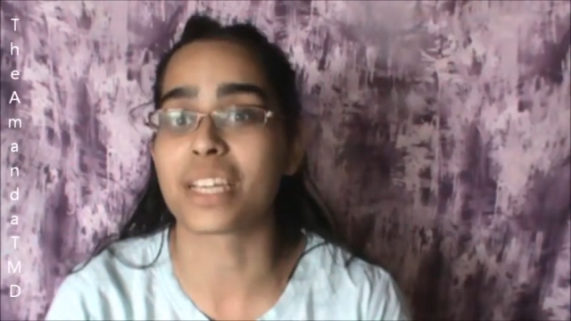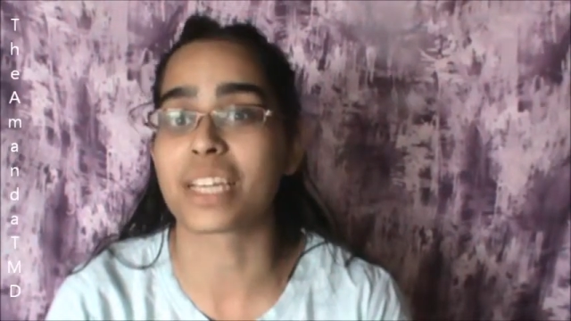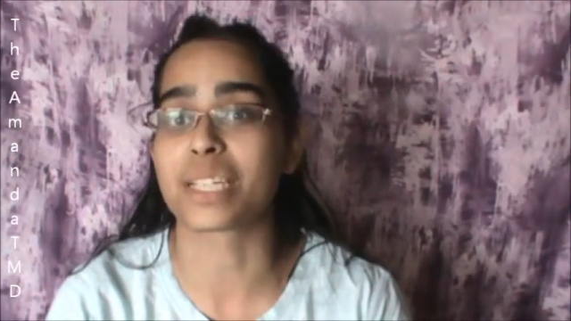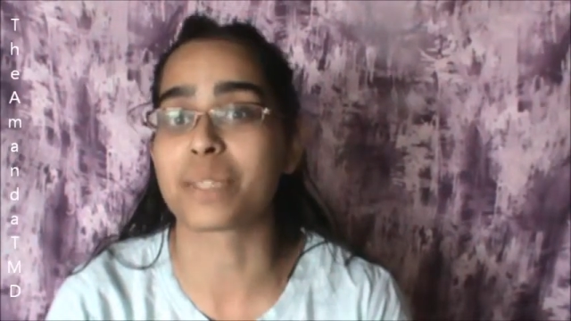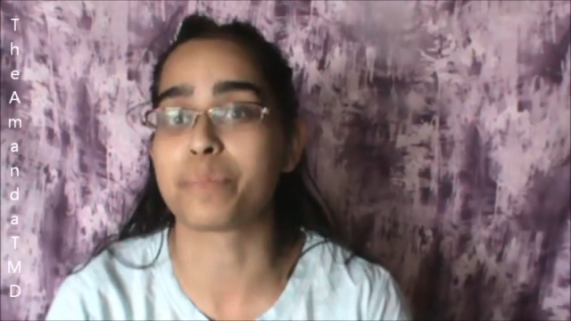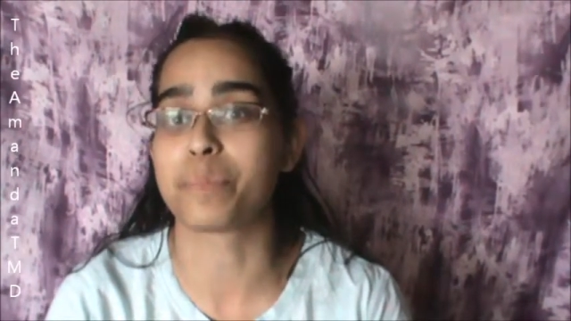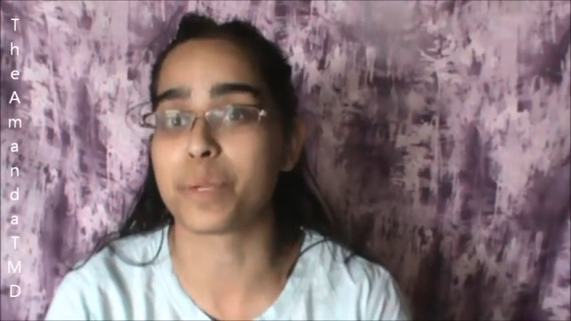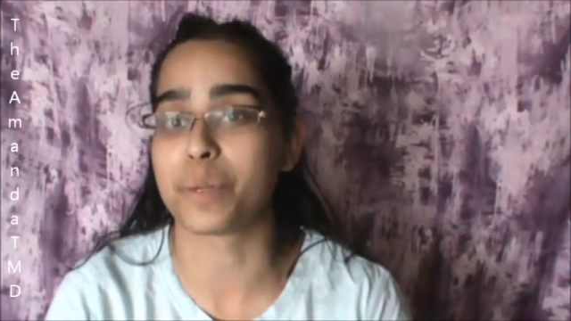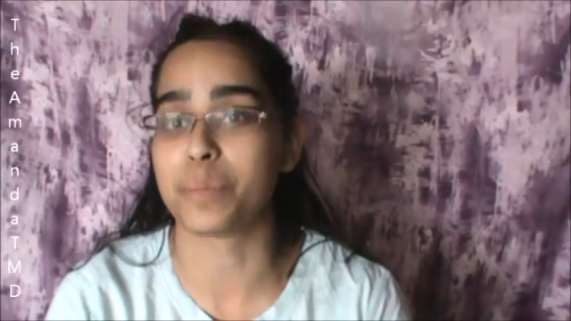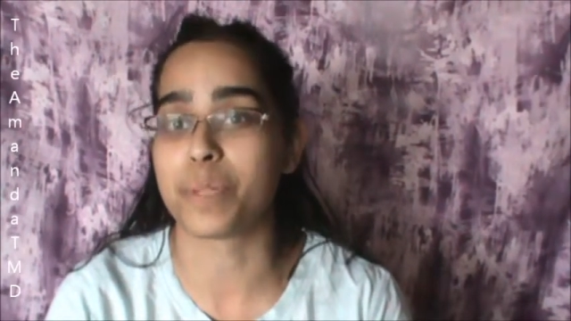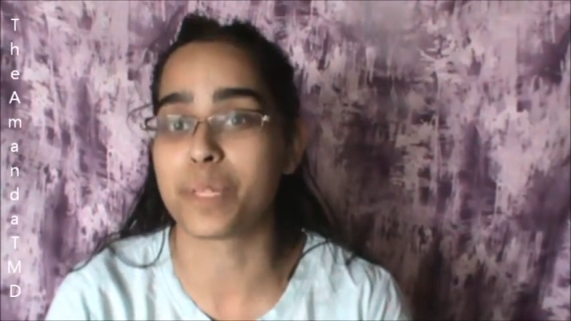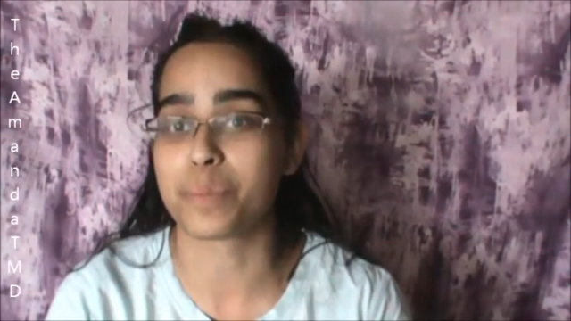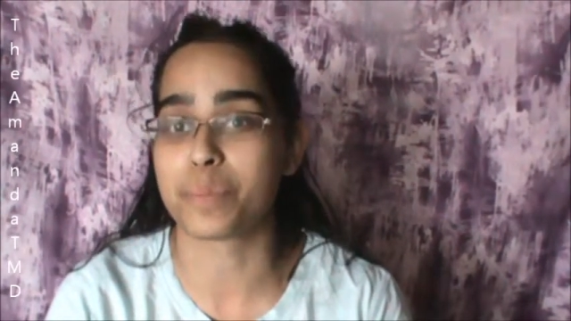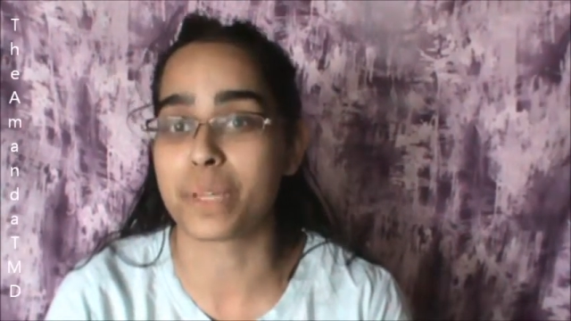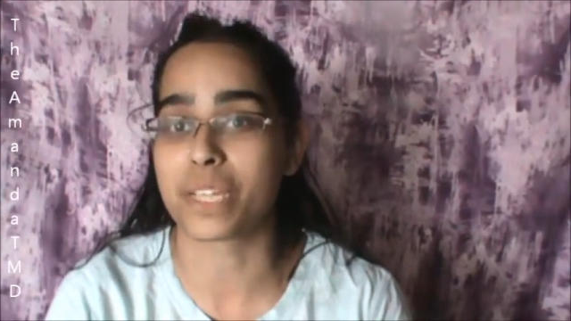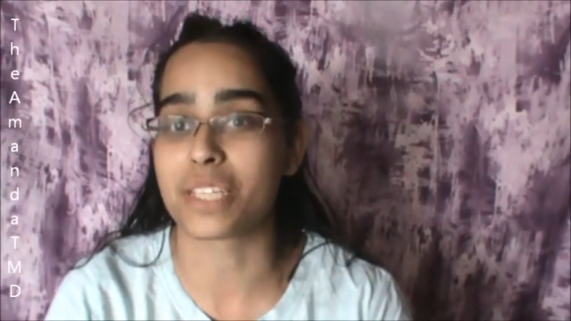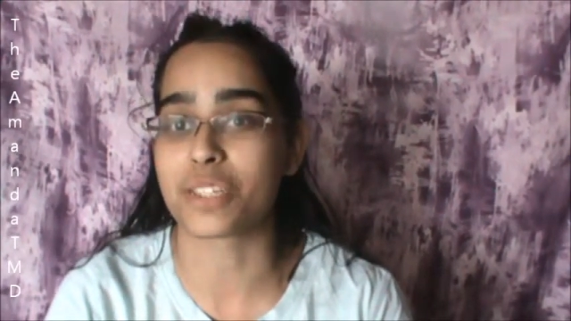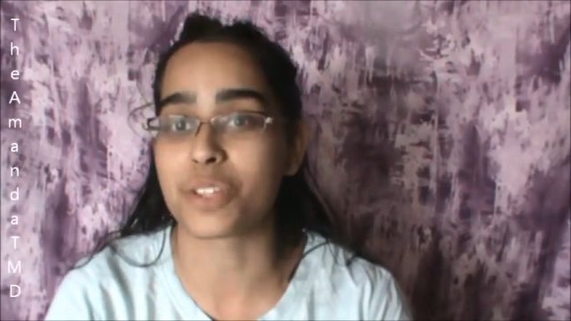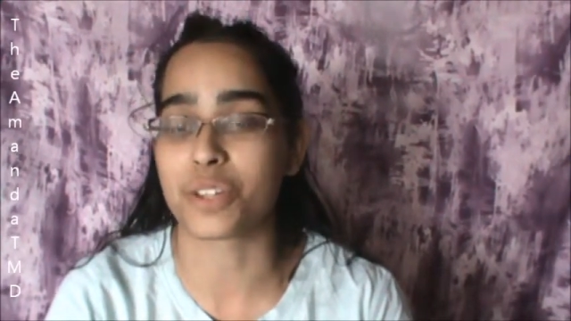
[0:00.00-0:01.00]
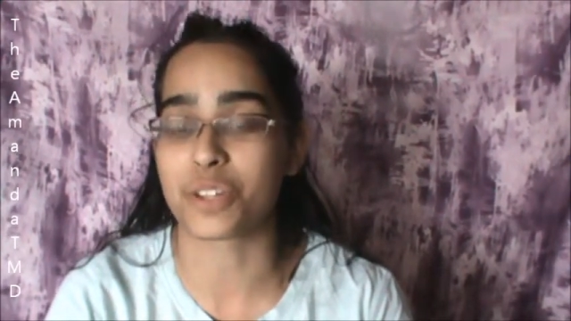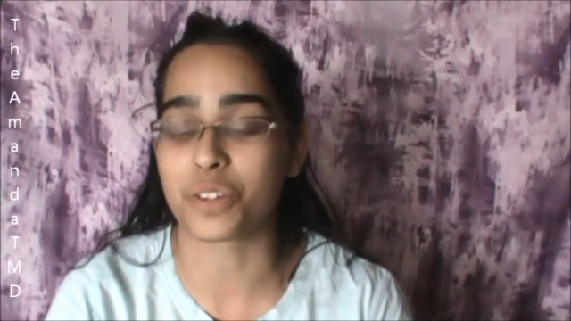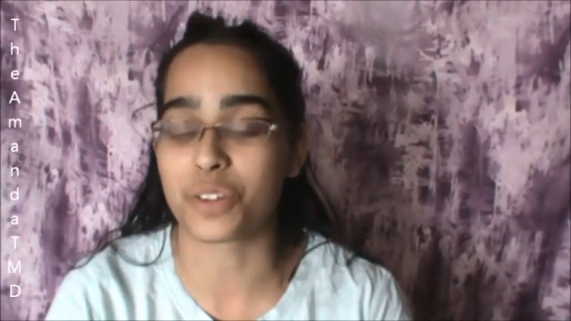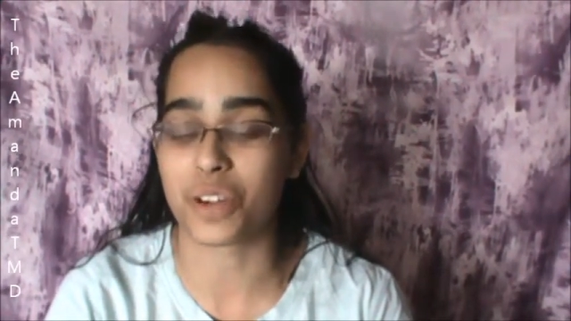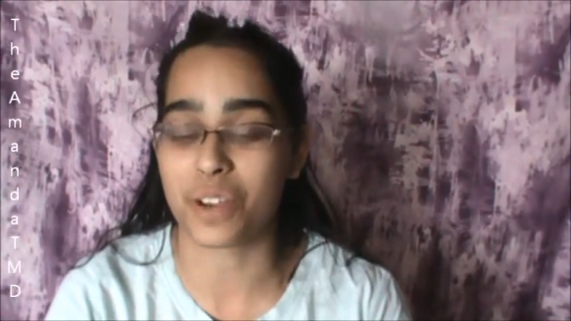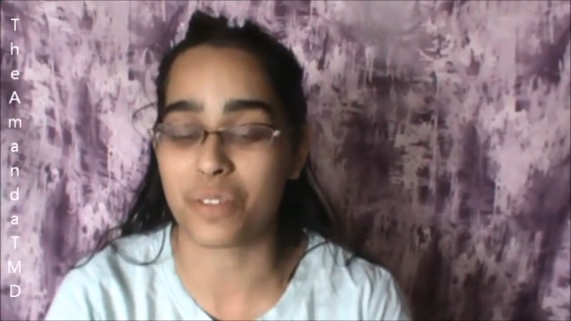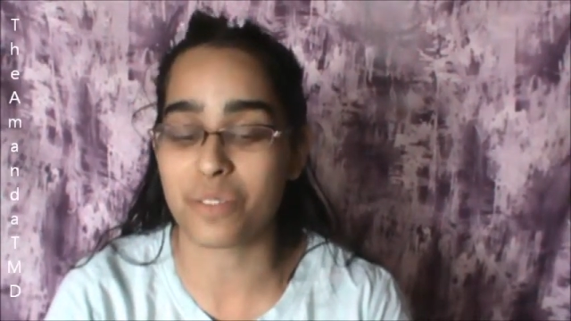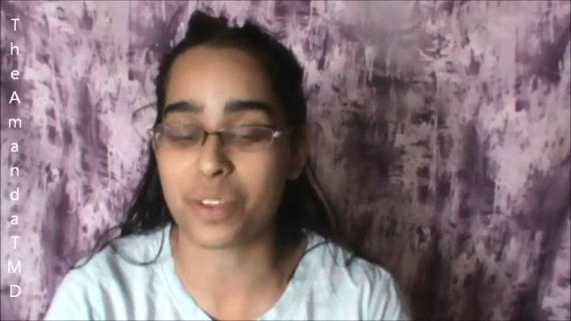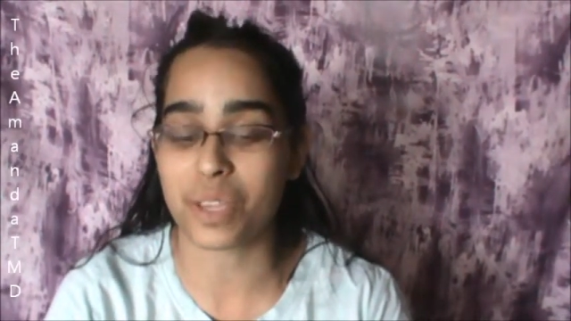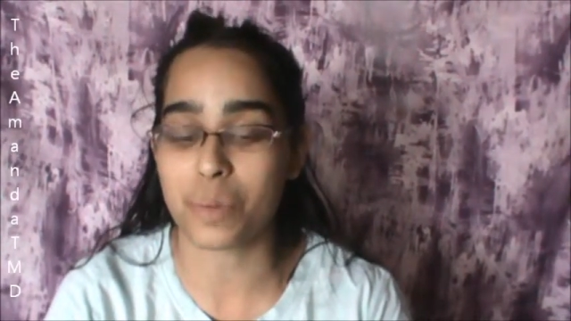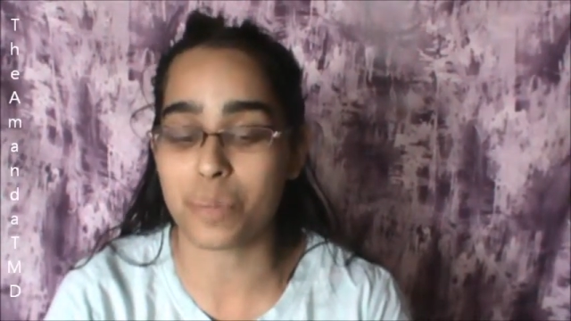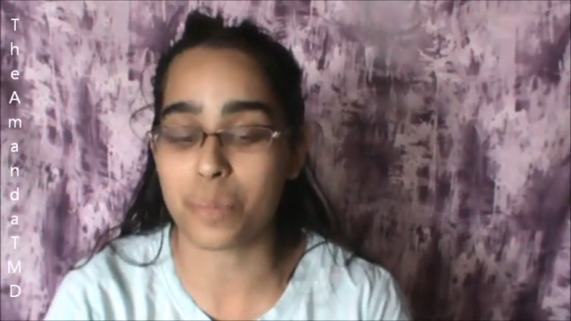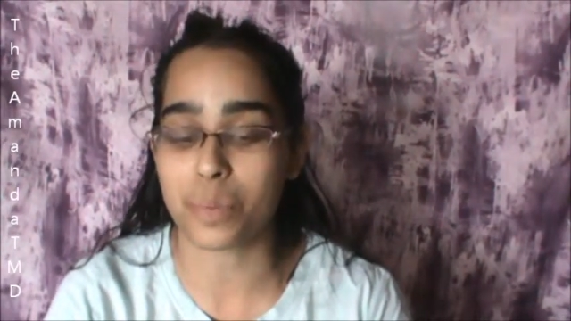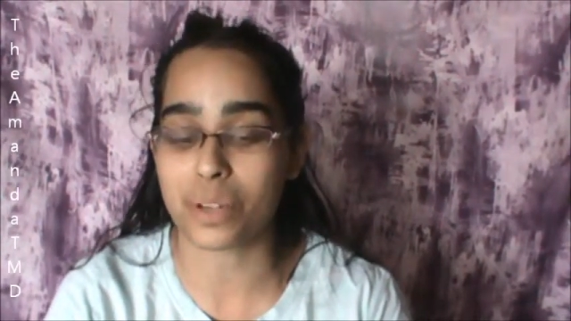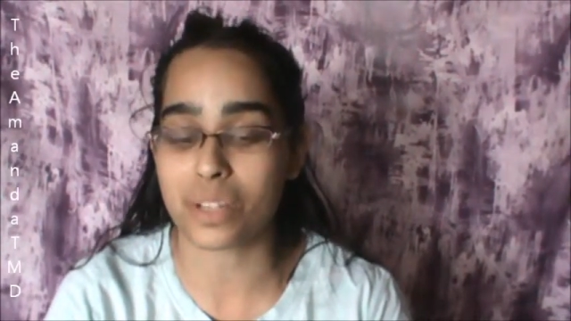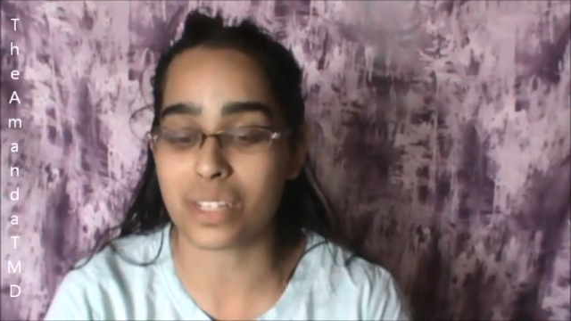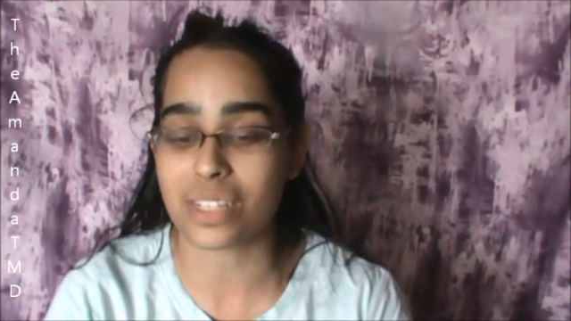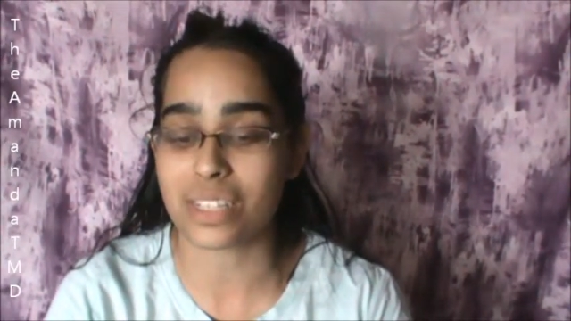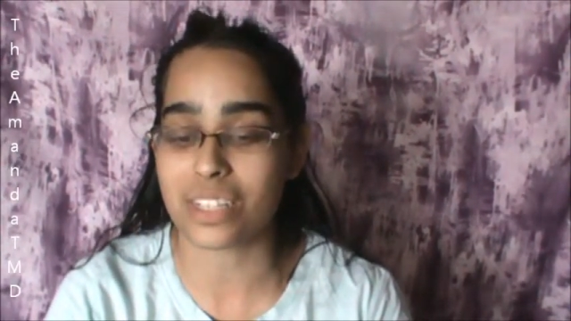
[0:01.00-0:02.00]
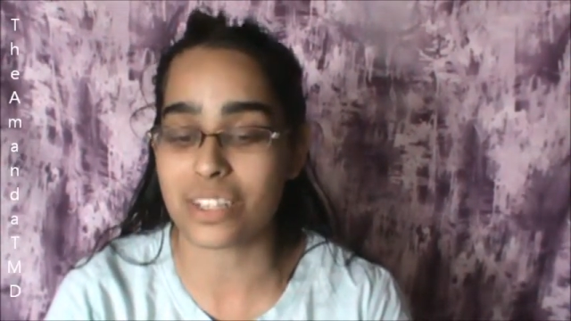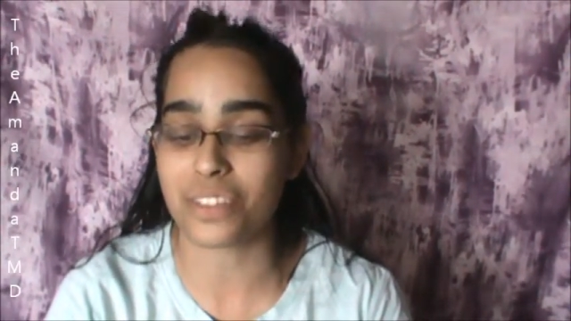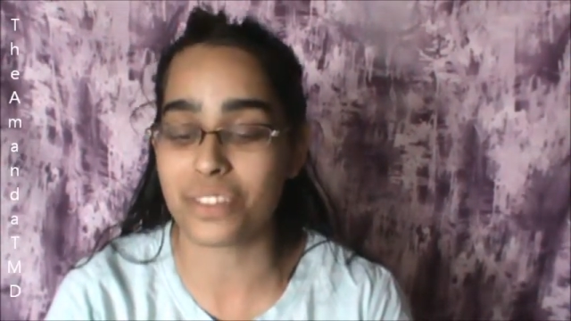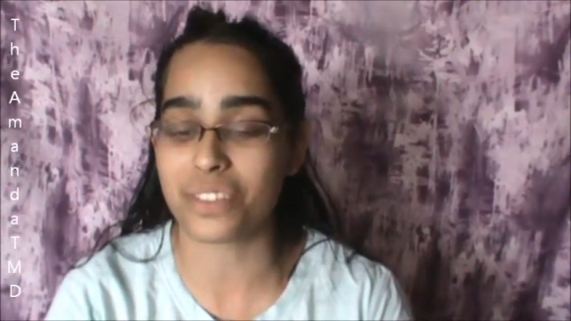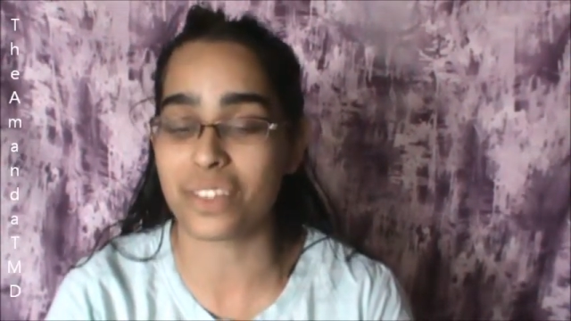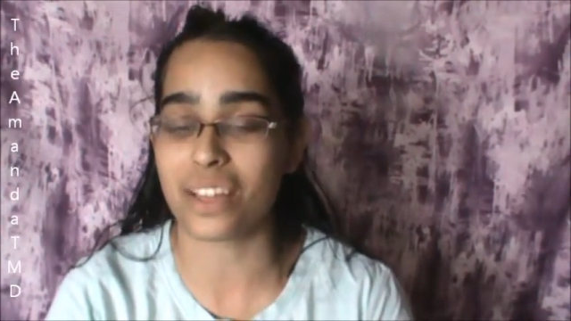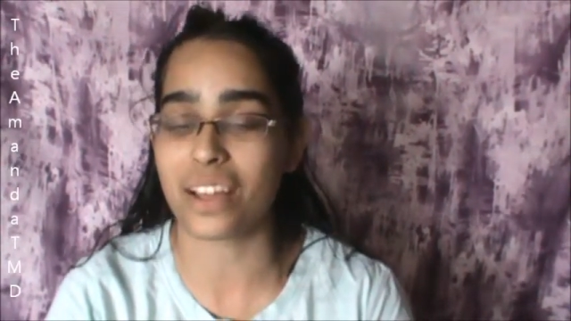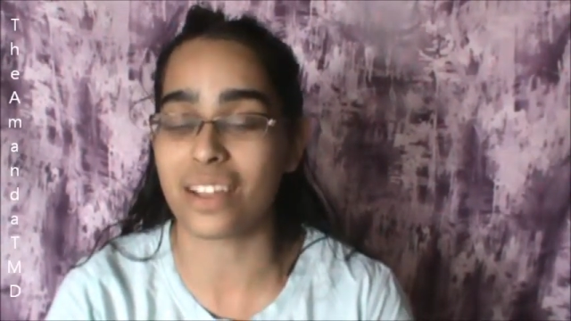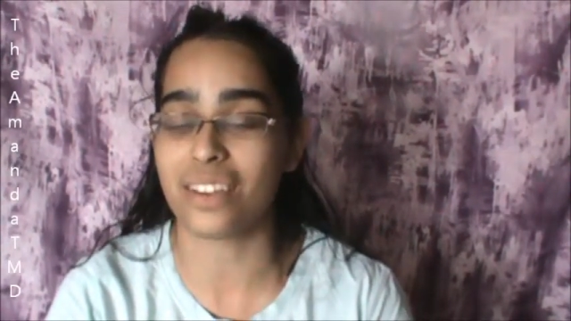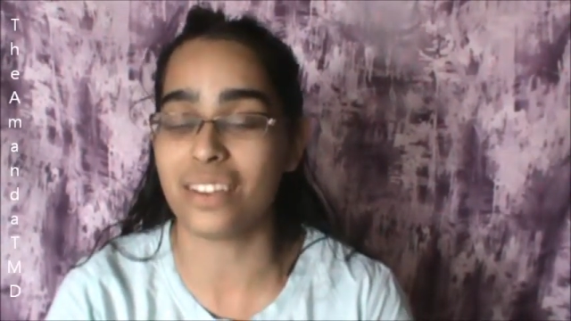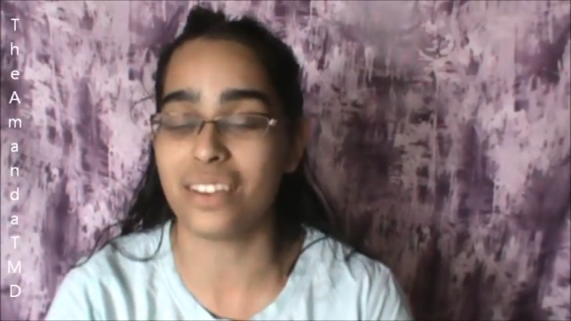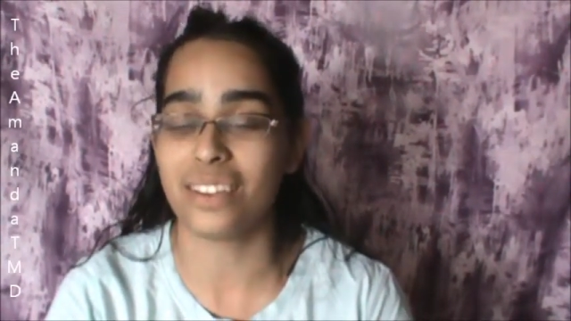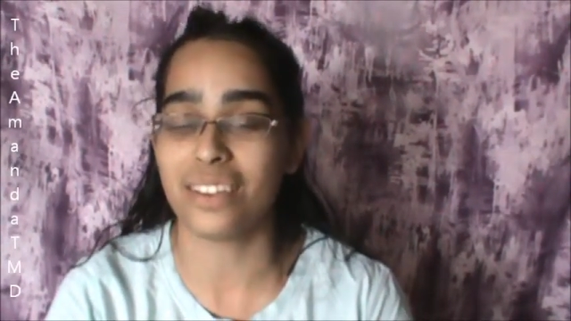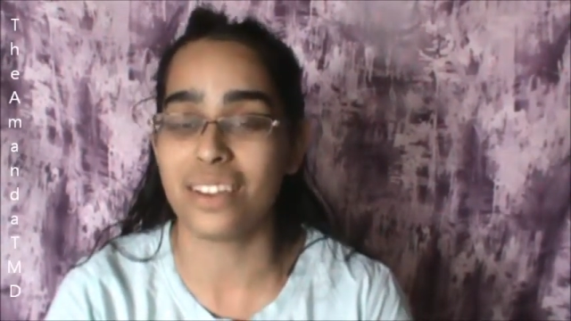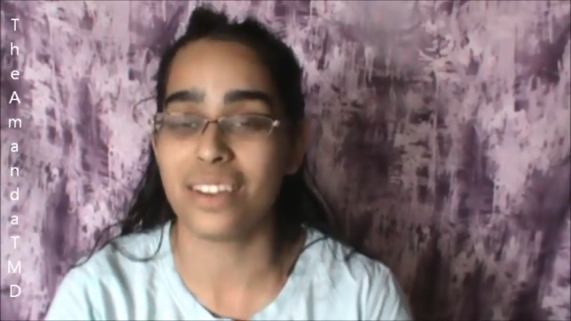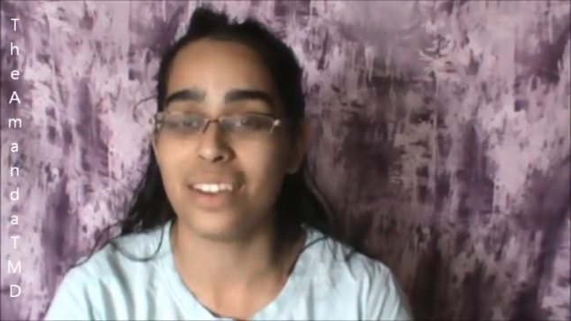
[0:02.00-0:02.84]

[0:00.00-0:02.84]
experiment based on gravity, but until then,